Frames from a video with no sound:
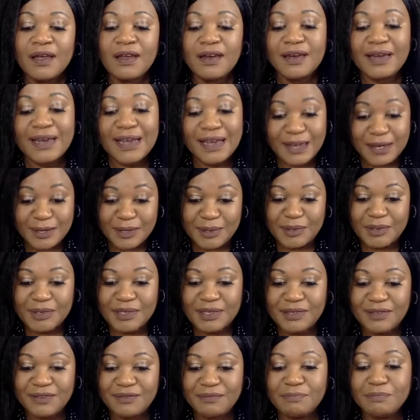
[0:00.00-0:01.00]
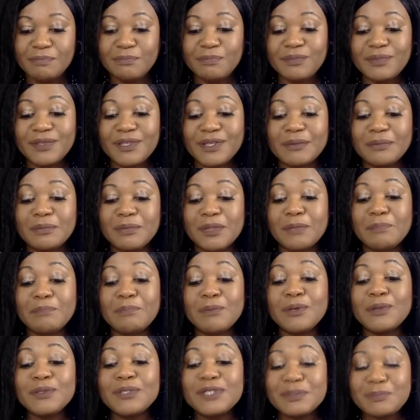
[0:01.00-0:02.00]
Now, the, the,
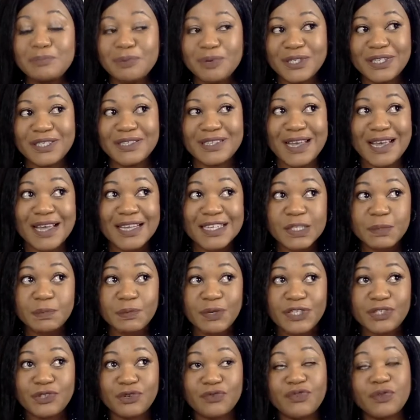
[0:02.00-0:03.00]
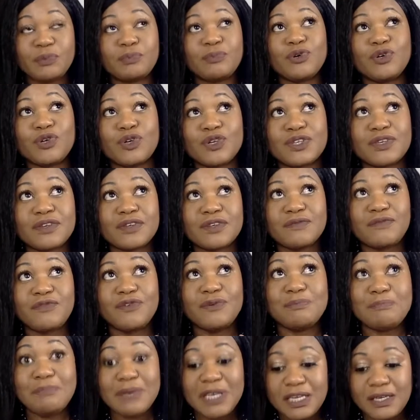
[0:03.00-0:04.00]
most important aspect of the book
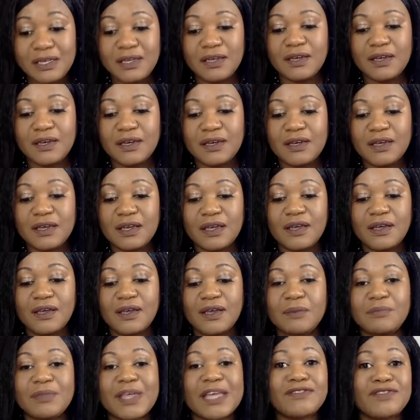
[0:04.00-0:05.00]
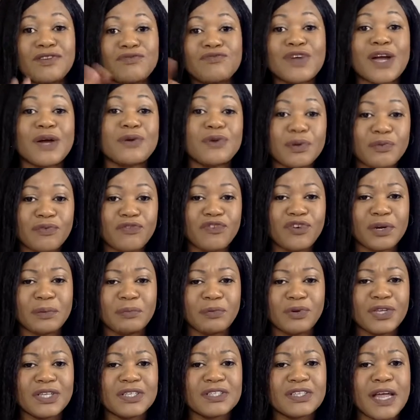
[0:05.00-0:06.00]
for me, and that's a roundup for the
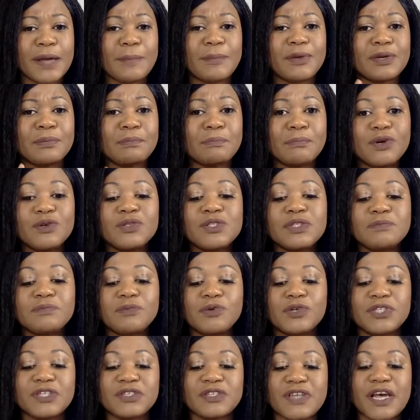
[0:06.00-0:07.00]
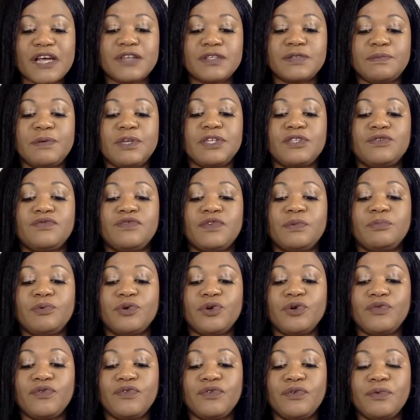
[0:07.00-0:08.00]
book is like, but the most important aspect of the
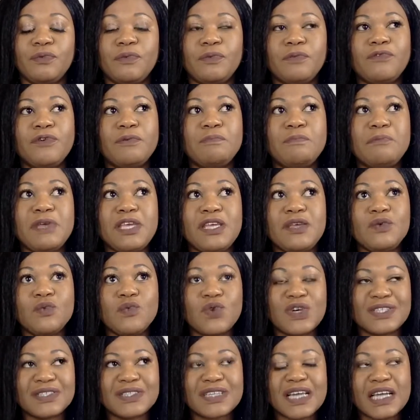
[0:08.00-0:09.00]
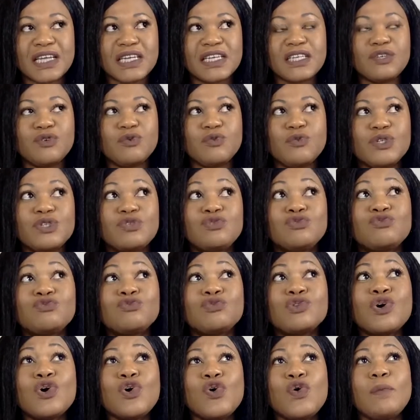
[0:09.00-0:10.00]
book for, for me was that it was
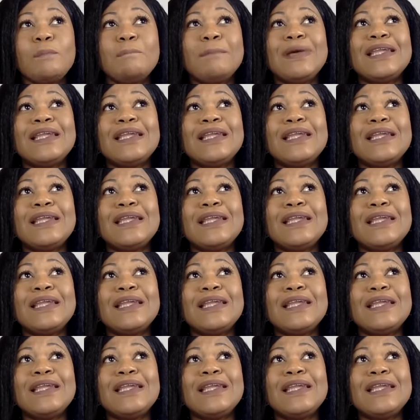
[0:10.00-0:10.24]
so